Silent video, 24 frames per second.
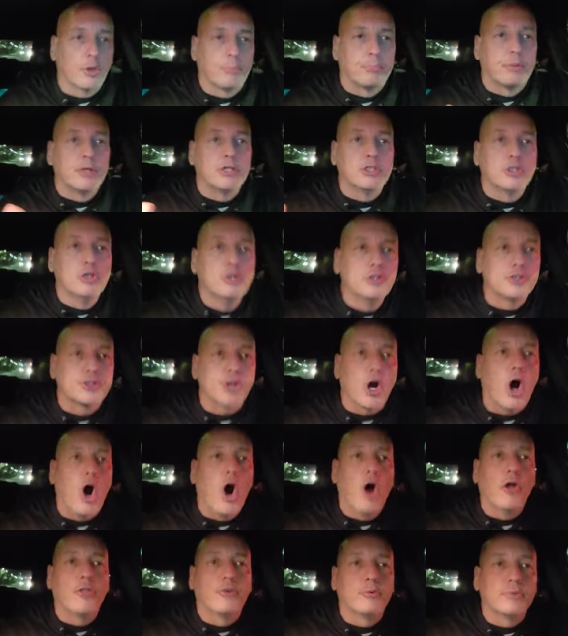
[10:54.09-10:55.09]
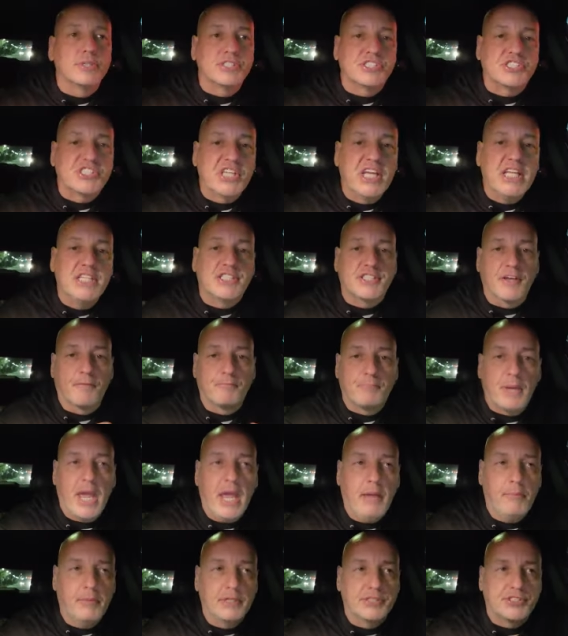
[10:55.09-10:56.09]
or produce all the receipts of
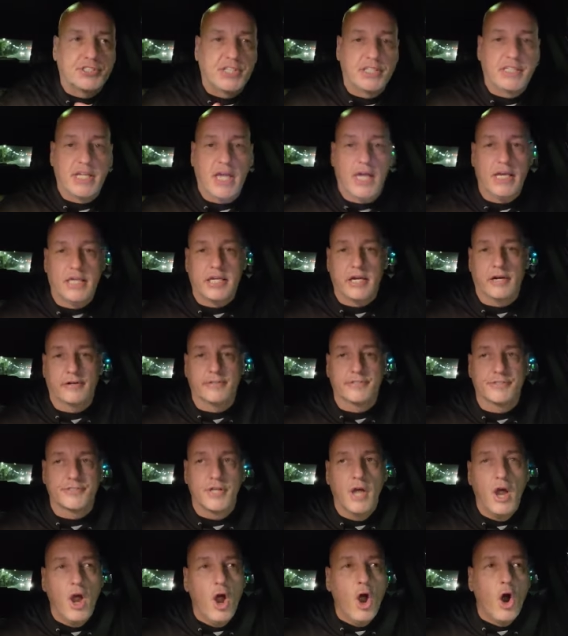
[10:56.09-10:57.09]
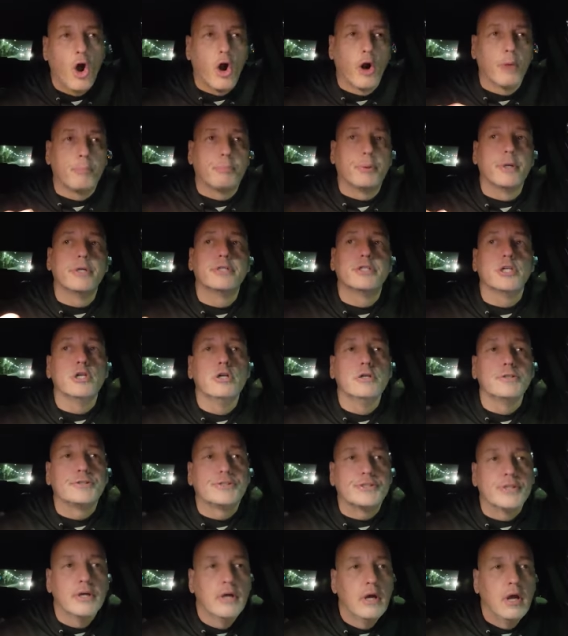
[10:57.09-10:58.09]
payments to daycares, or
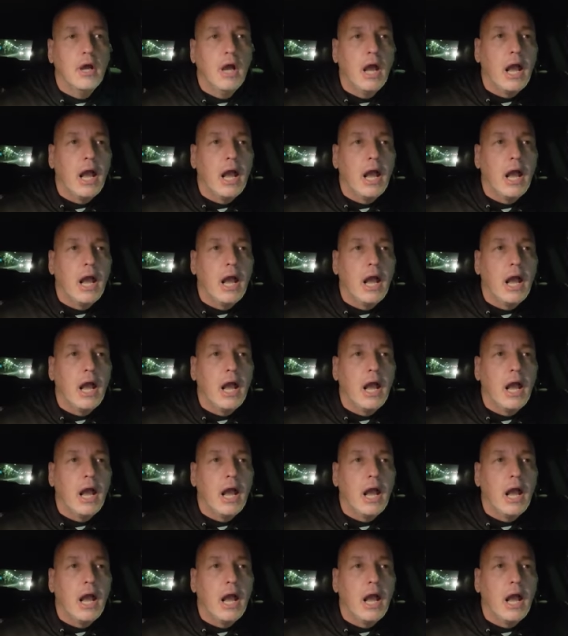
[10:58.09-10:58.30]
produce